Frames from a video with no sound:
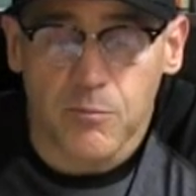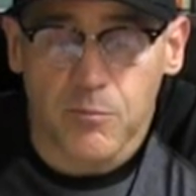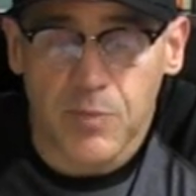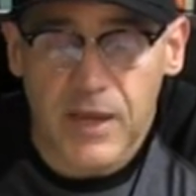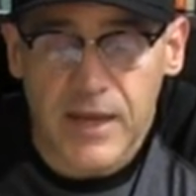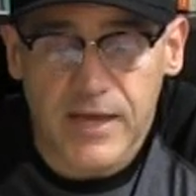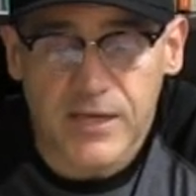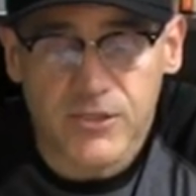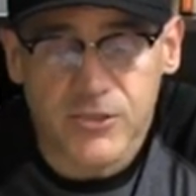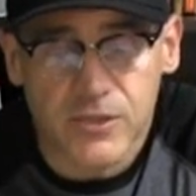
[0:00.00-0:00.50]

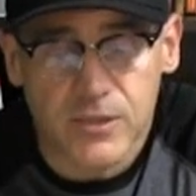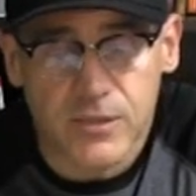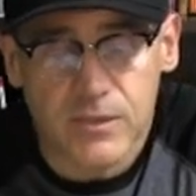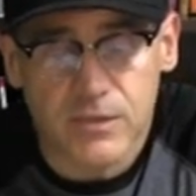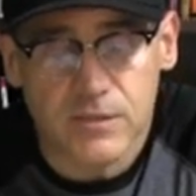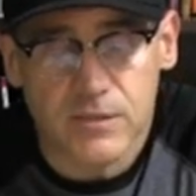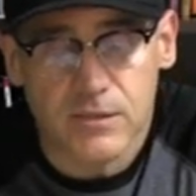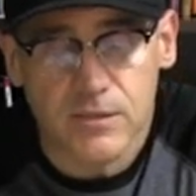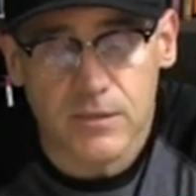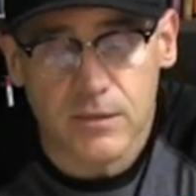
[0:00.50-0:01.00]

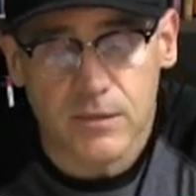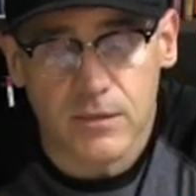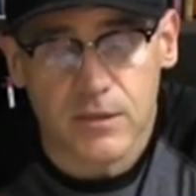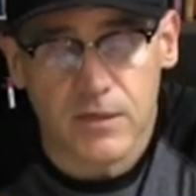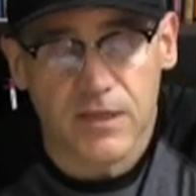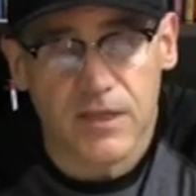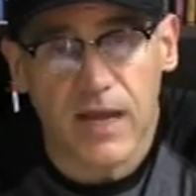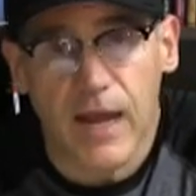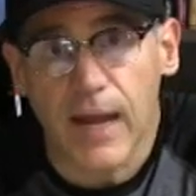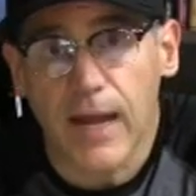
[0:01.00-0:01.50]
patience,
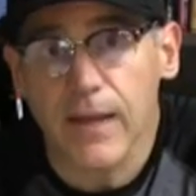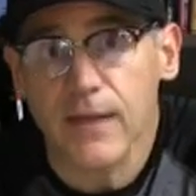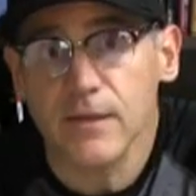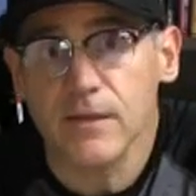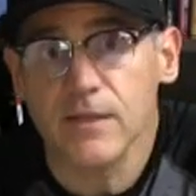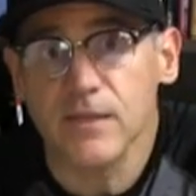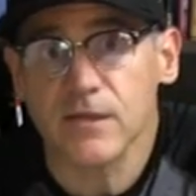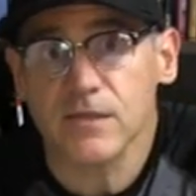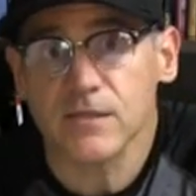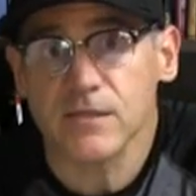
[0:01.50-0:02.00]

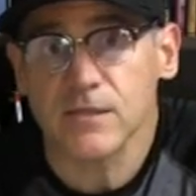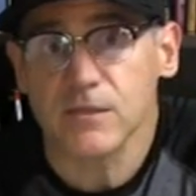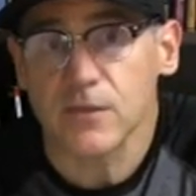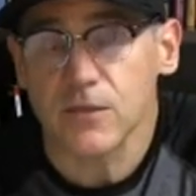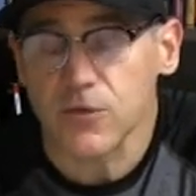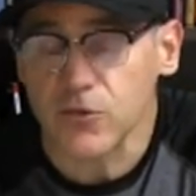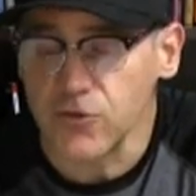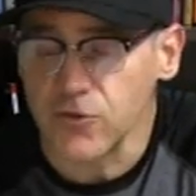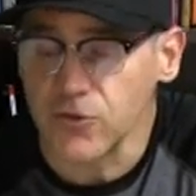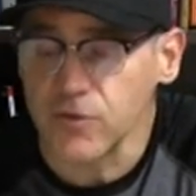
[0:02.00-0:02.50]
kindness,
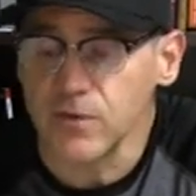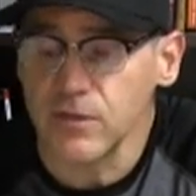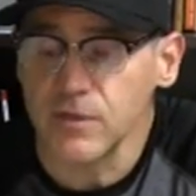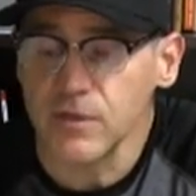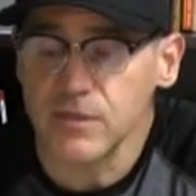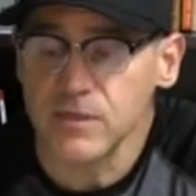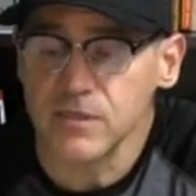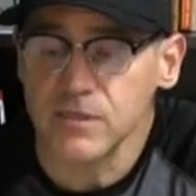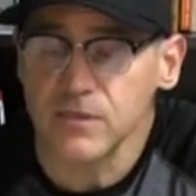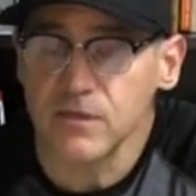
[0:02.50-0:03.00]

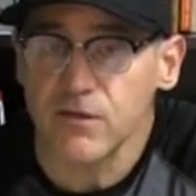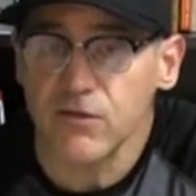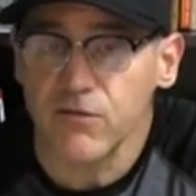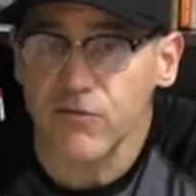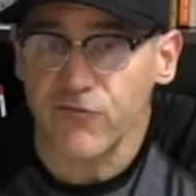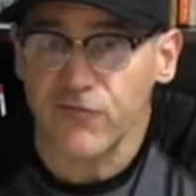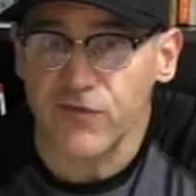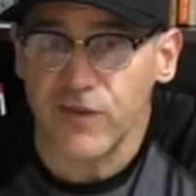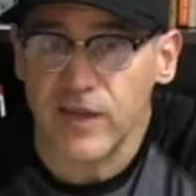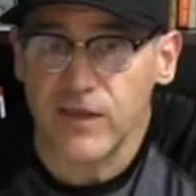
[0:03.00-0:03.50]
goodness,
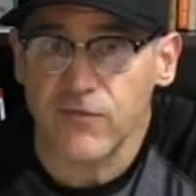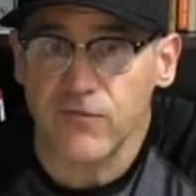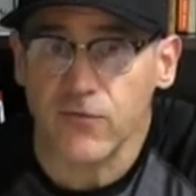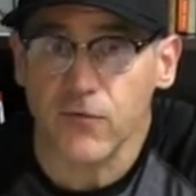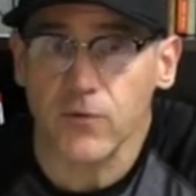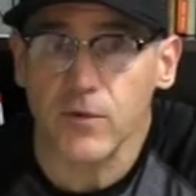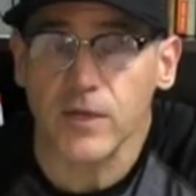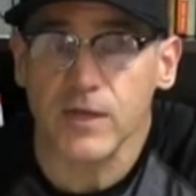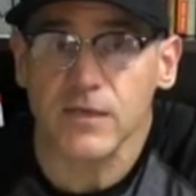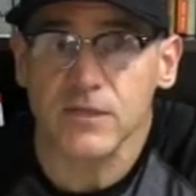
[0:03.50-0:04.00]

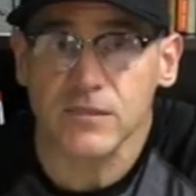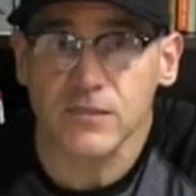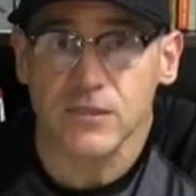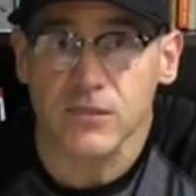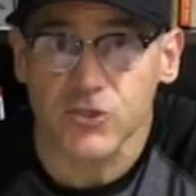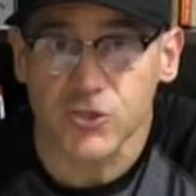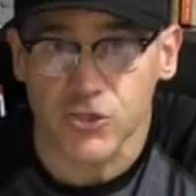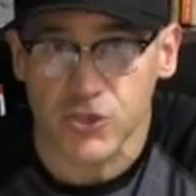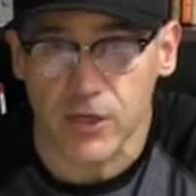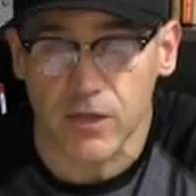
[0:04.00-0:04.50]
faithfulness,
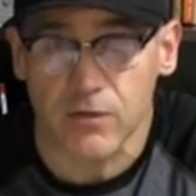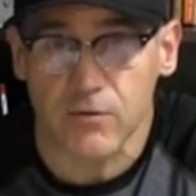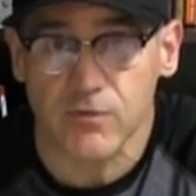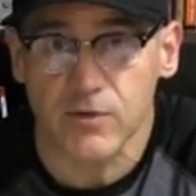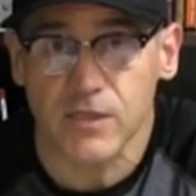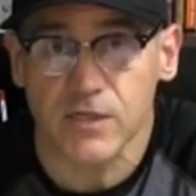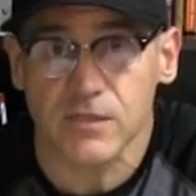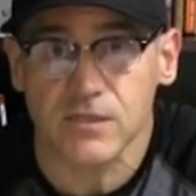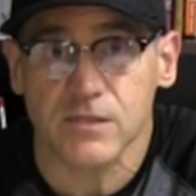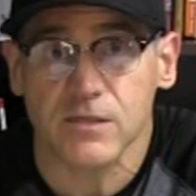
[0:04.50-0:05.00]

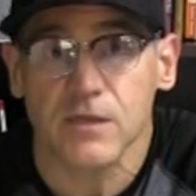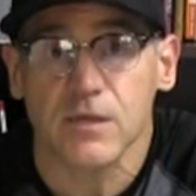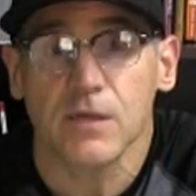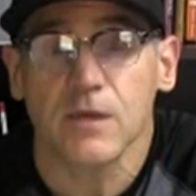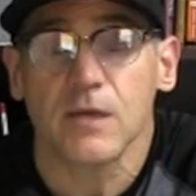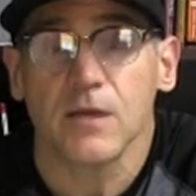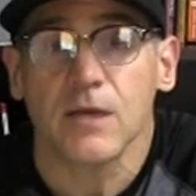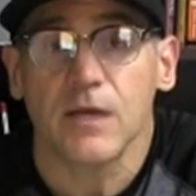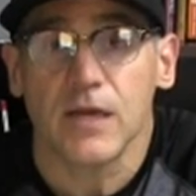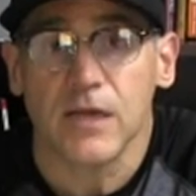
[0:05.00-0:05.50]
gentleness,
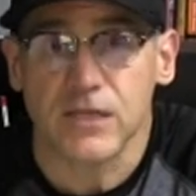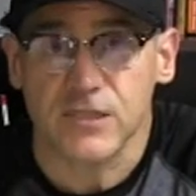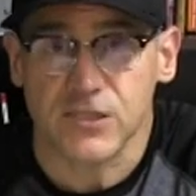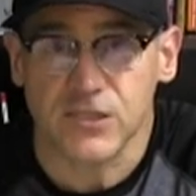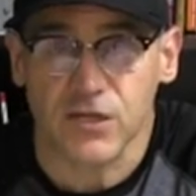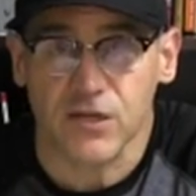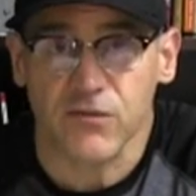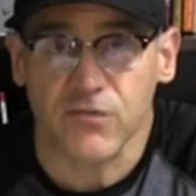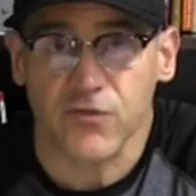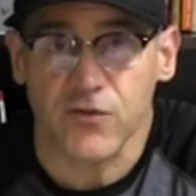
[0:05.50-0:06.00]
and
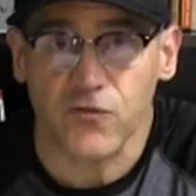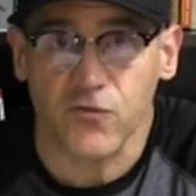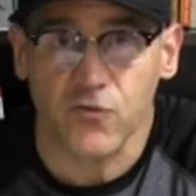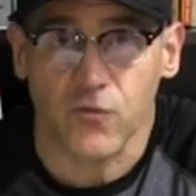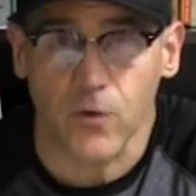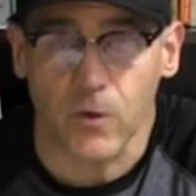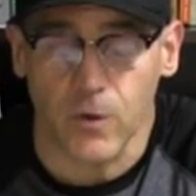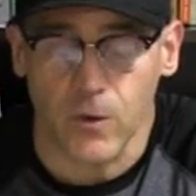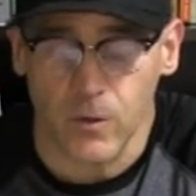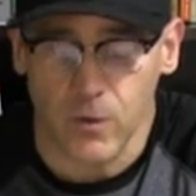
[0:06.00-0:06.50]

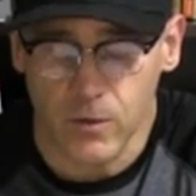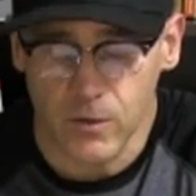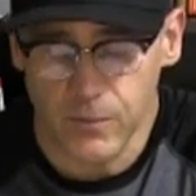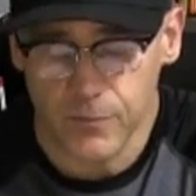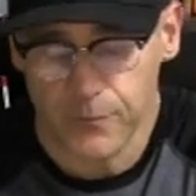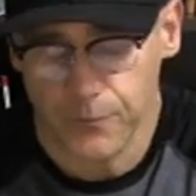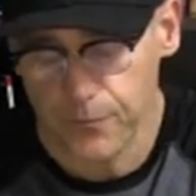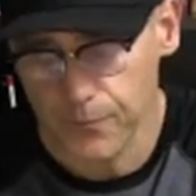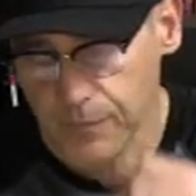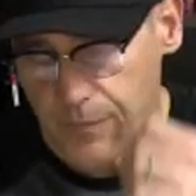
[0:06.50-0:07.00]
self-control.
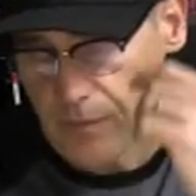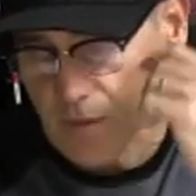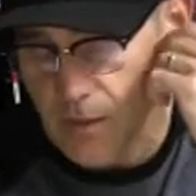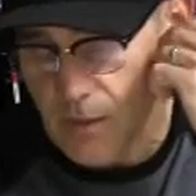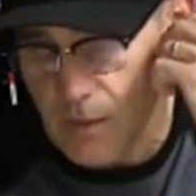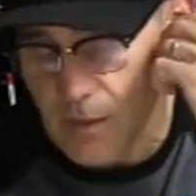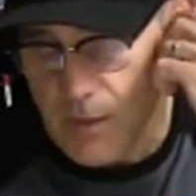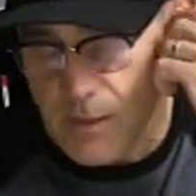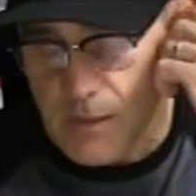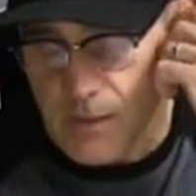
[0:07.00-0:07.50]

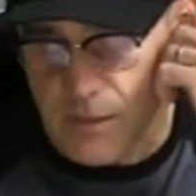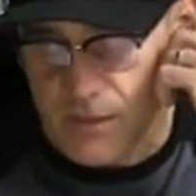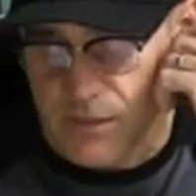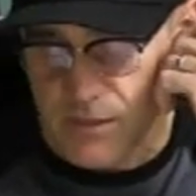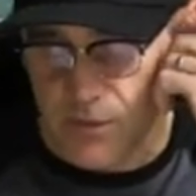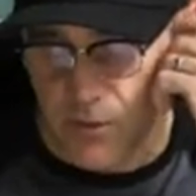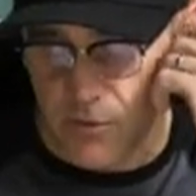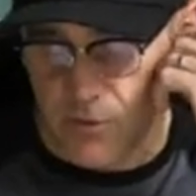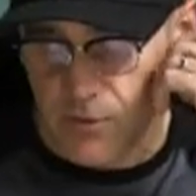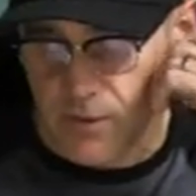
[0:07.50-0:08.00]

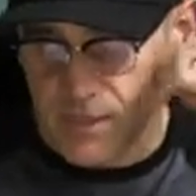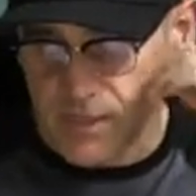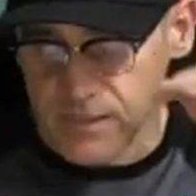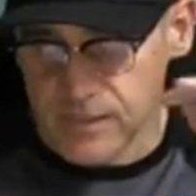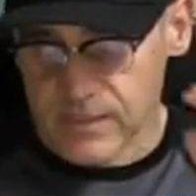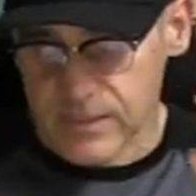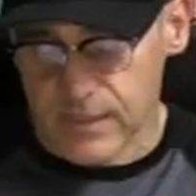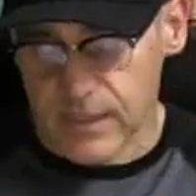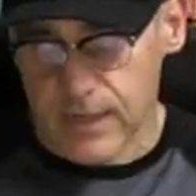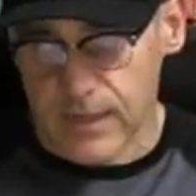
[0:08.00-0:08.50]
So
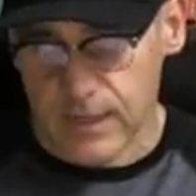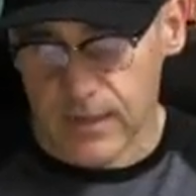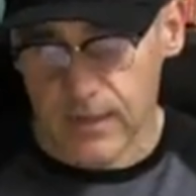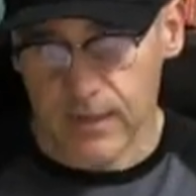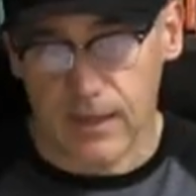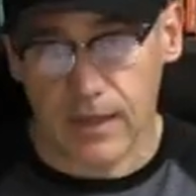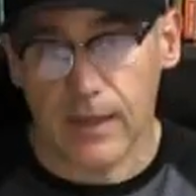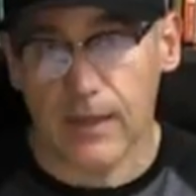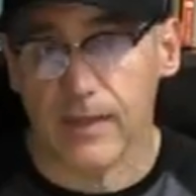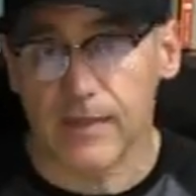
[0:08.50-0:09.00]
he's
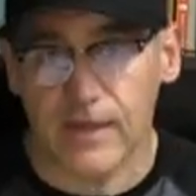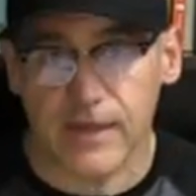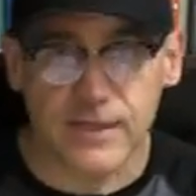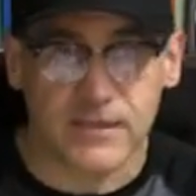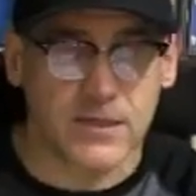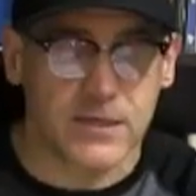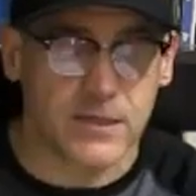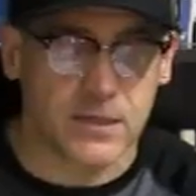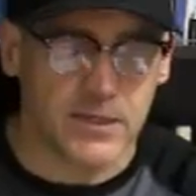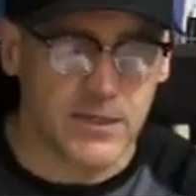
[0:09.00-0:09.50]
saying,
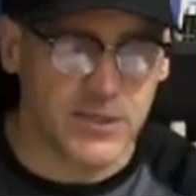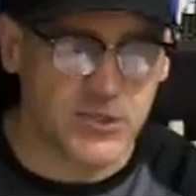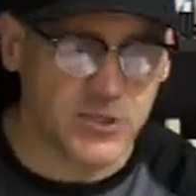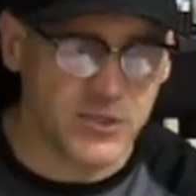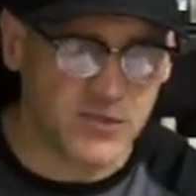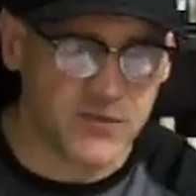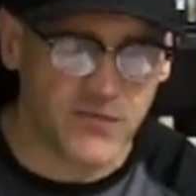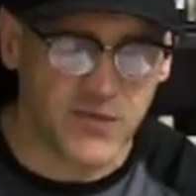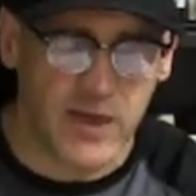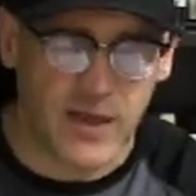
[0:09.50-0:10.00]
that's in
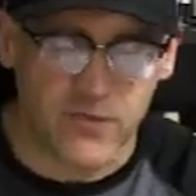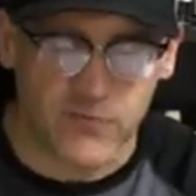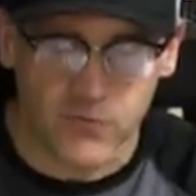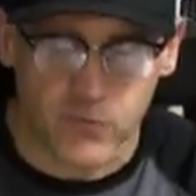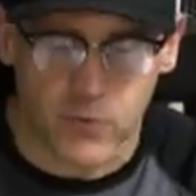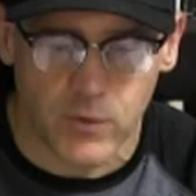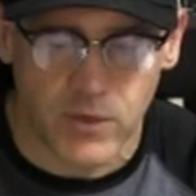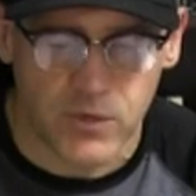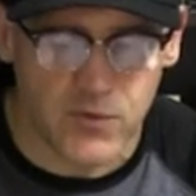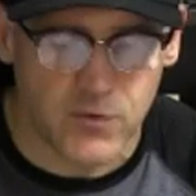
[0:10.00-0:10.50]
Galatians
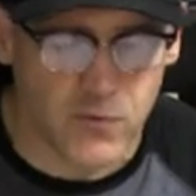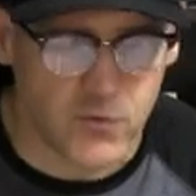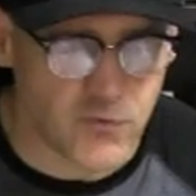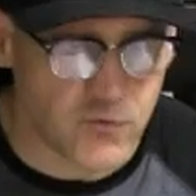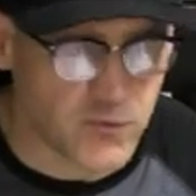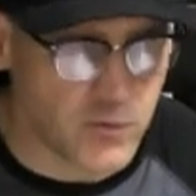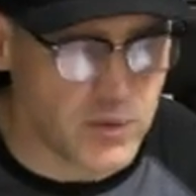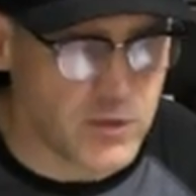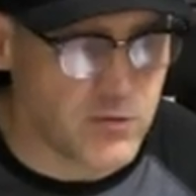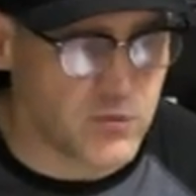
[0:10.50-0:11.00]
5, 22
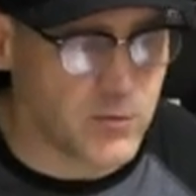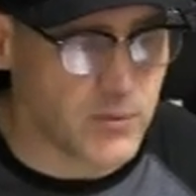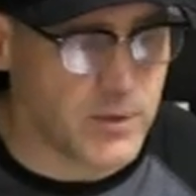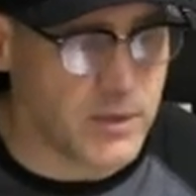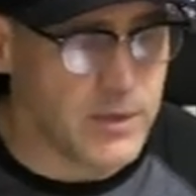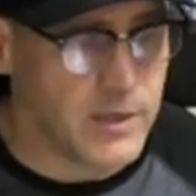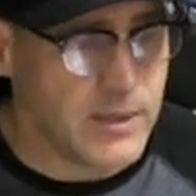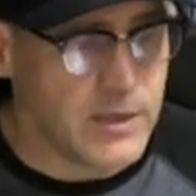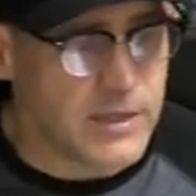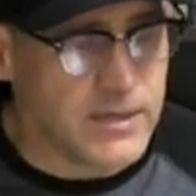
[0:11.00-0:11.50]
and 23.